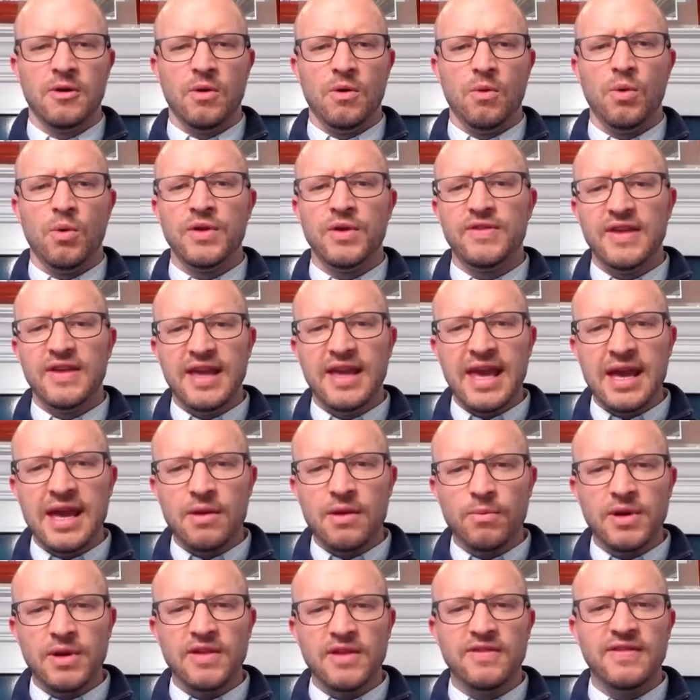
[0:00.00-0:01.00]
Once
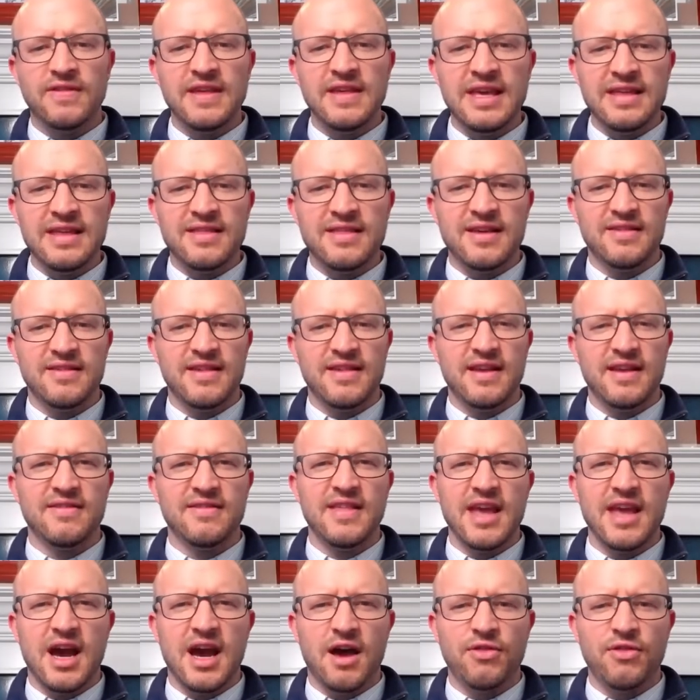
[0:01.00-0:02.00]
again, we see this as
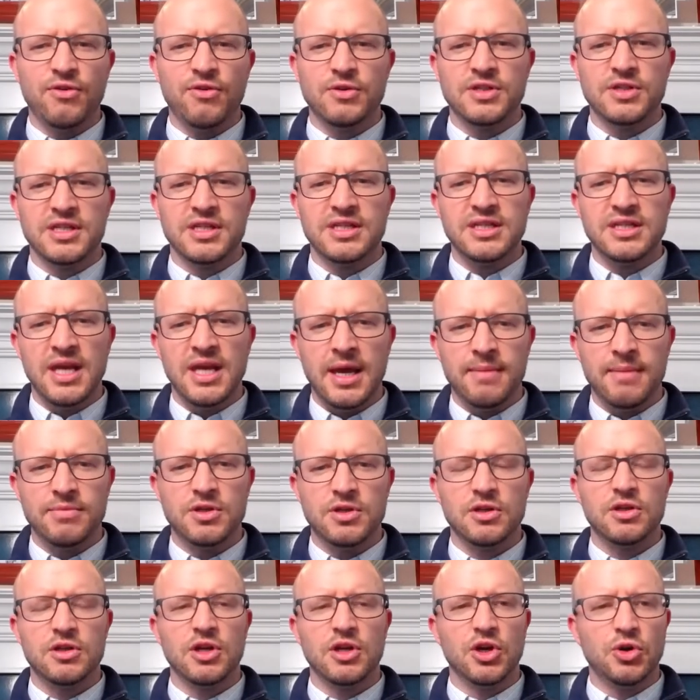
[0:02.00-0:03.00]
the author's
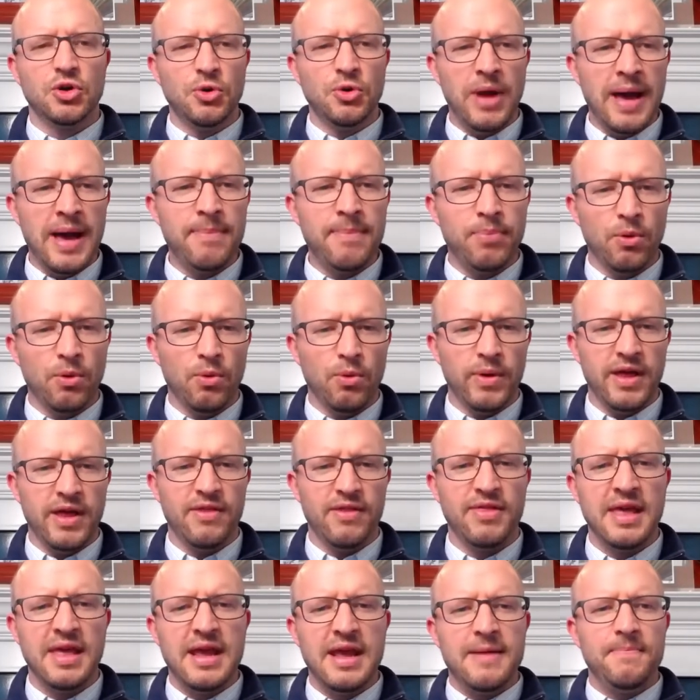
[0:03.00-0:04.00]
attempt to grapple
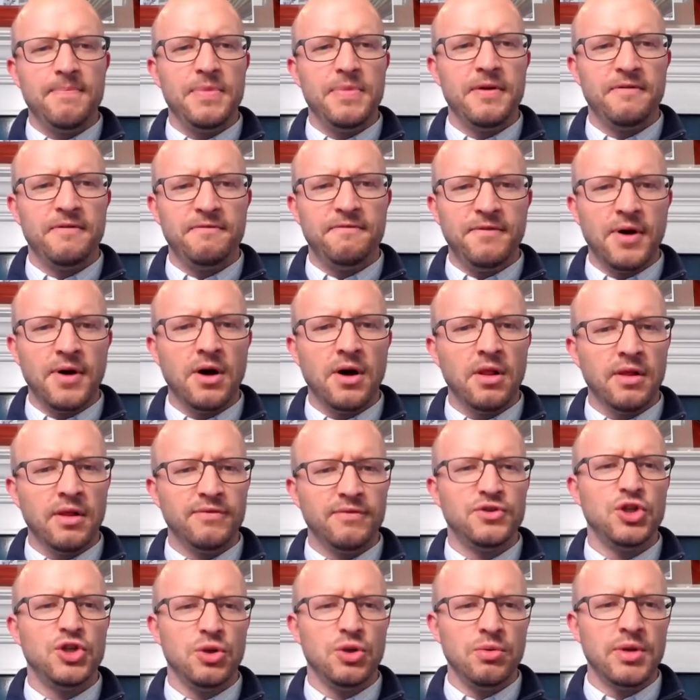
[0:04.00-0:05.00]
with the fall
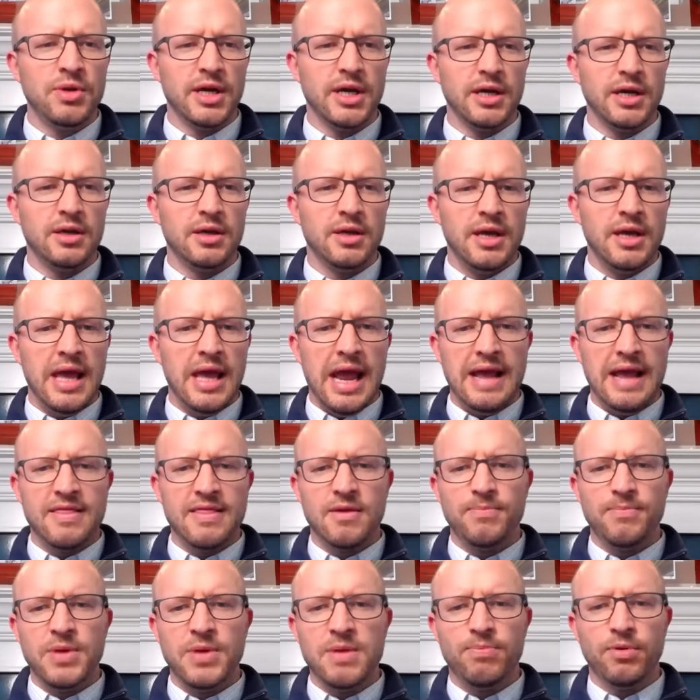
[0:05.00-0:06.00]
of Judah and the
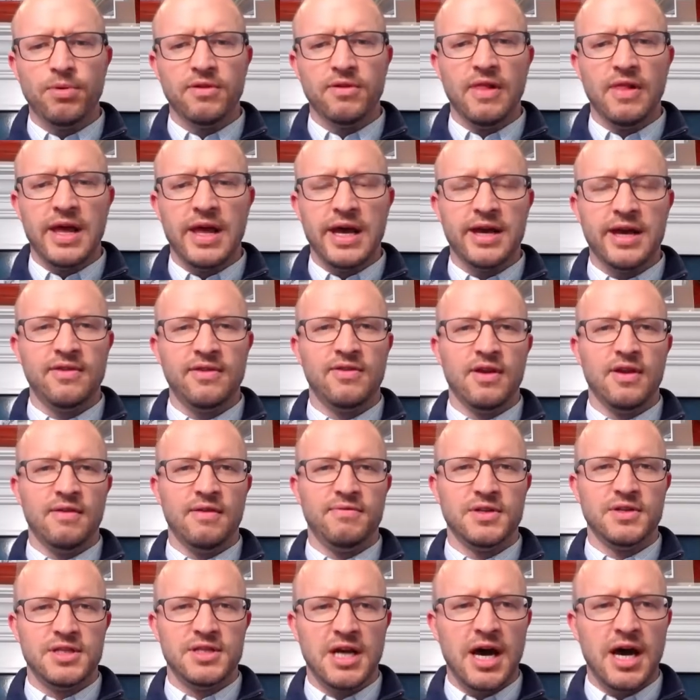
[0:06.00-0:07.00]
people's loss
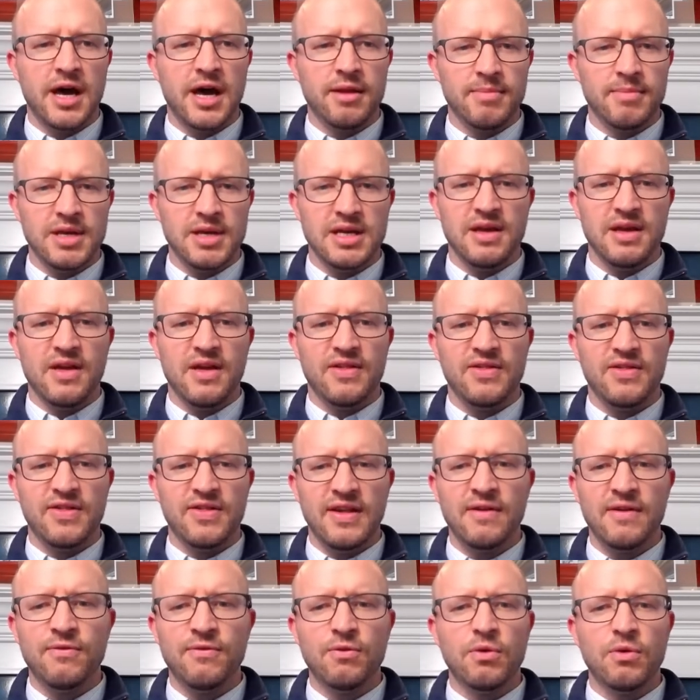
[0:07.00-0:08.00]
of autonomy
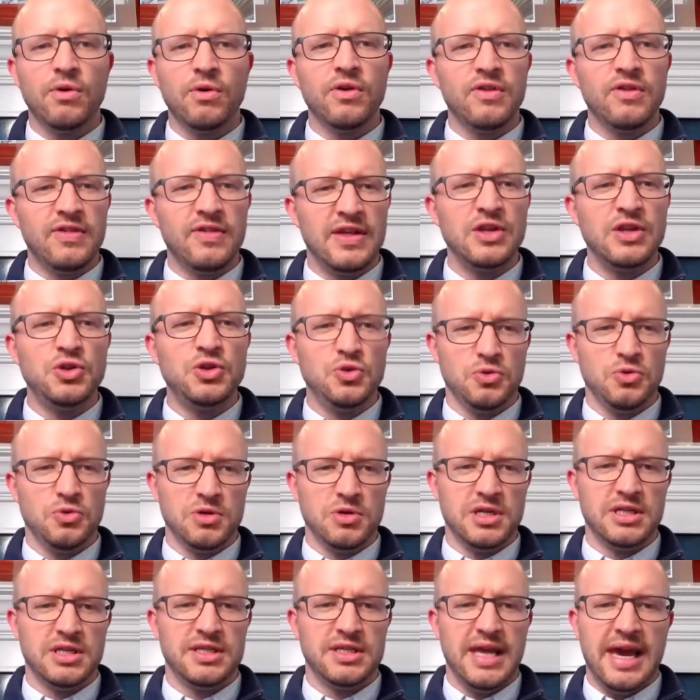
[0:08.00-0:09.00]
several
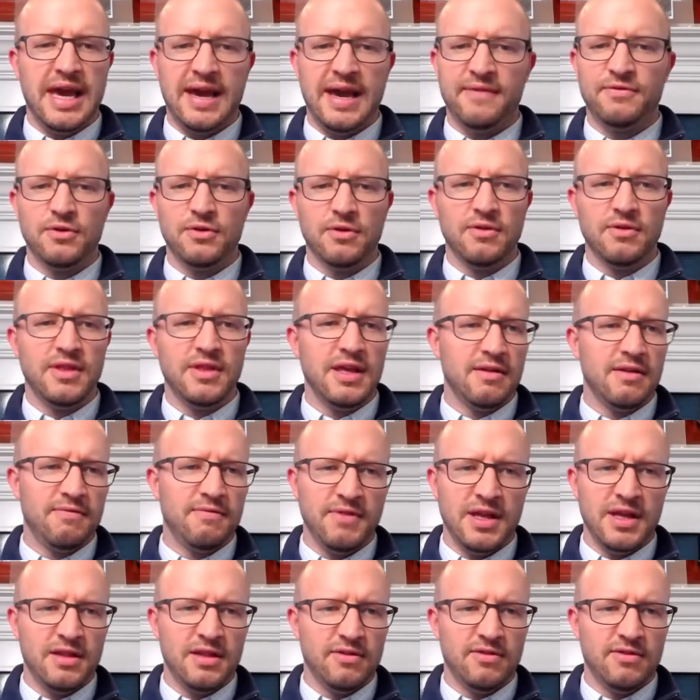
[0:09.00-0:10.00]
centuries after the
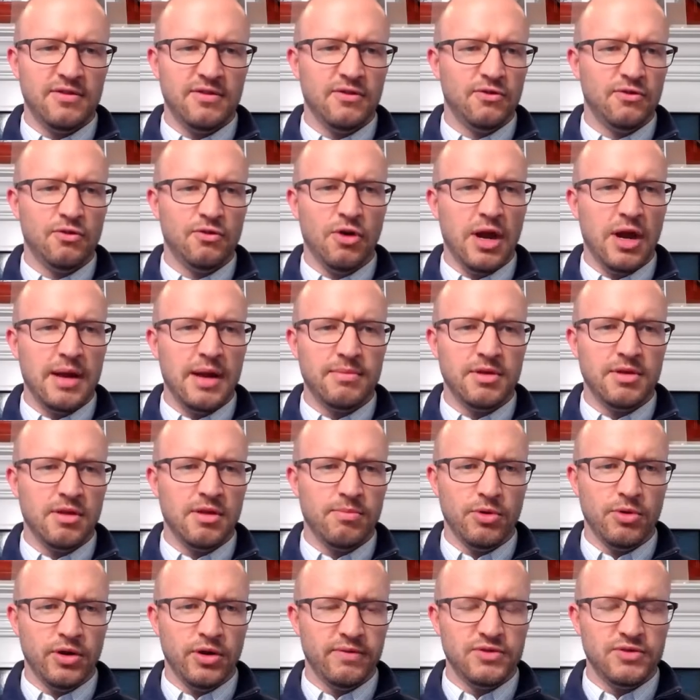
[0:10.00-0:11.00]
events described in the
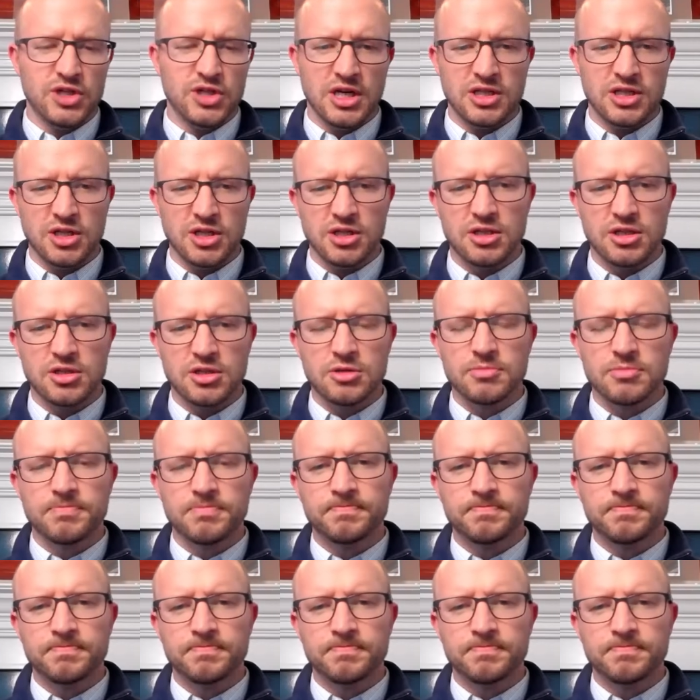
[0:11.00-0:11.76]
book of Judges.